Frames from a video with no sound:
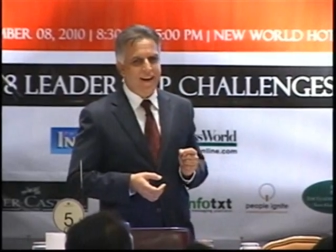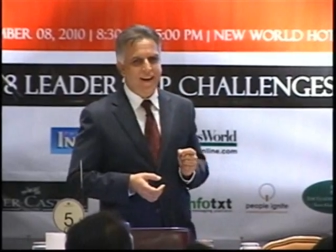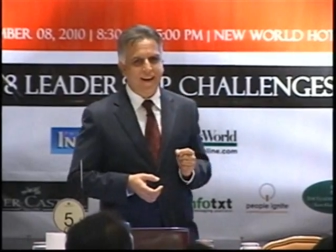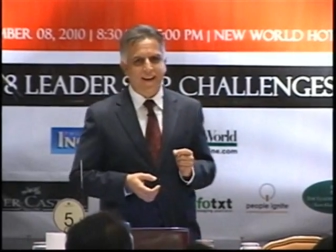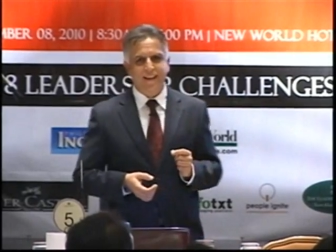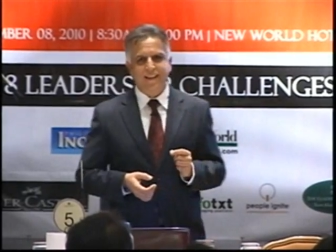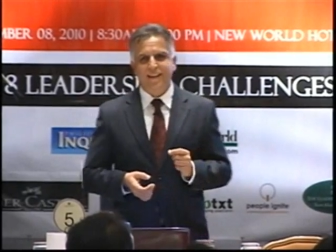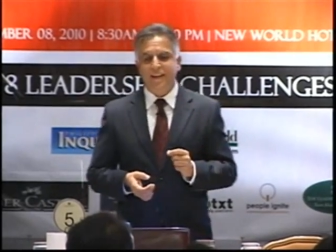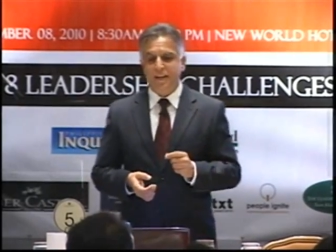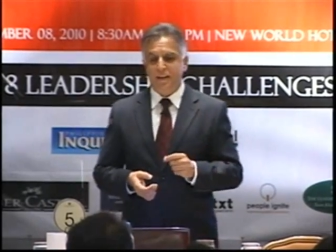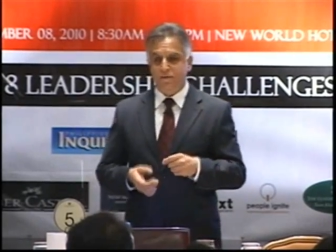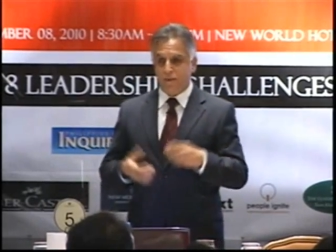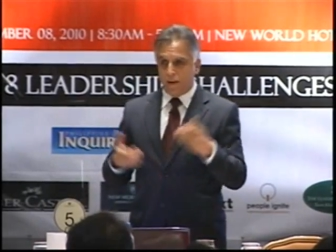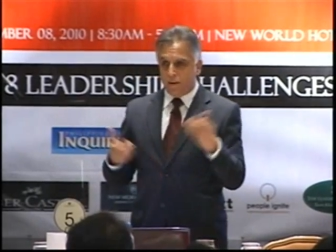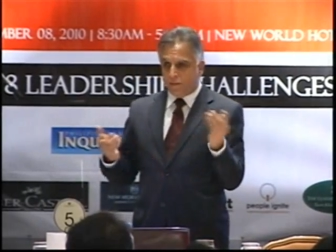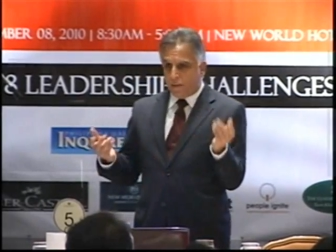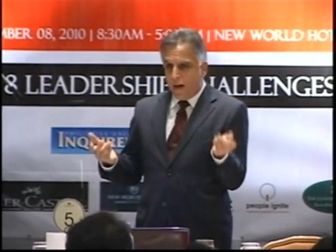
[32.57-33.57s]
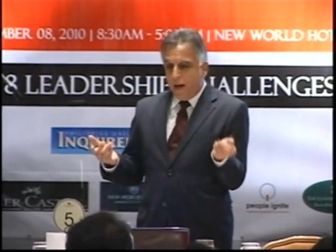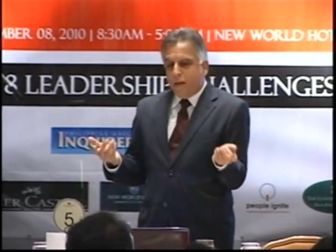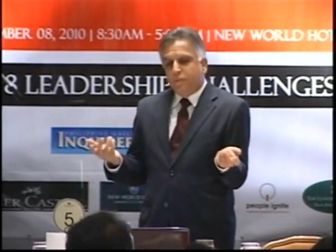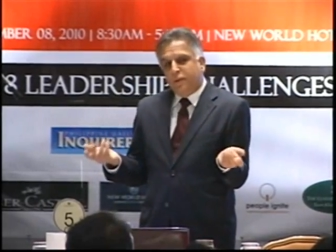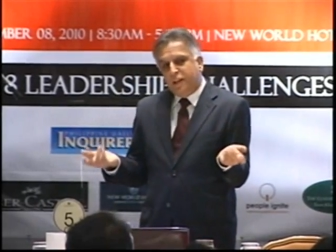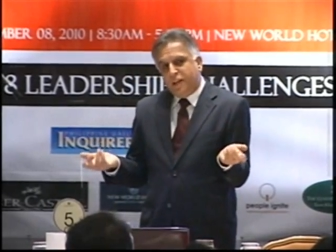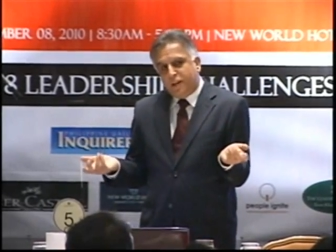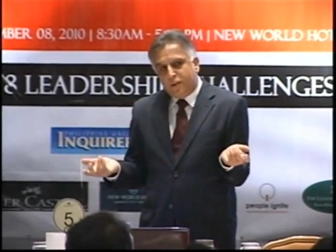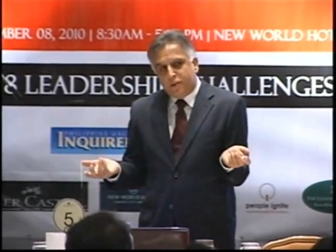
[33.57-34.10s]
And if you have time,
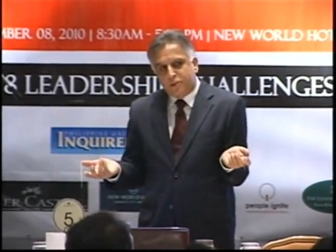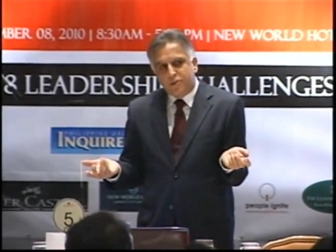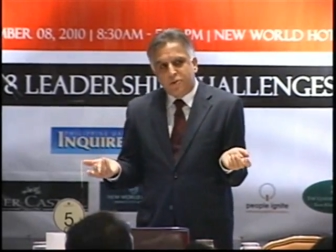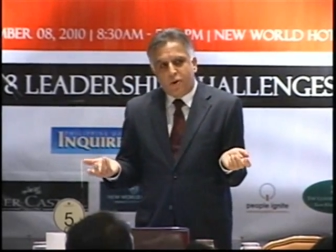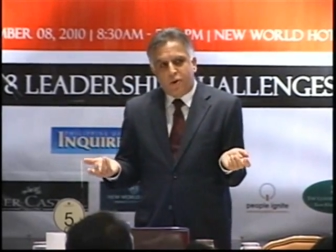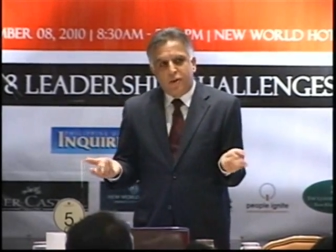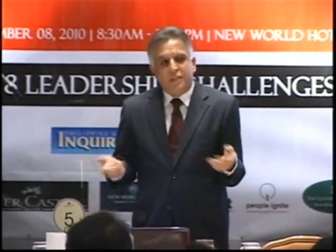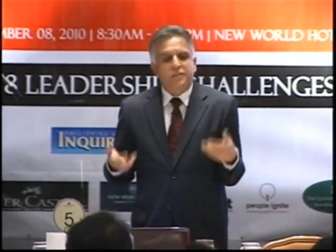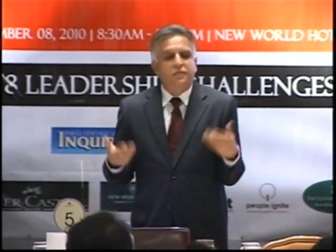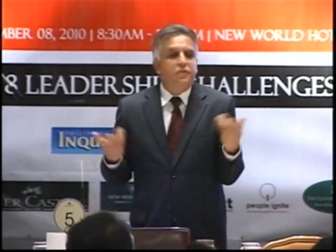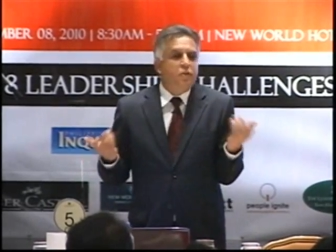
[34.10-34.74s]
we'll hear those stories.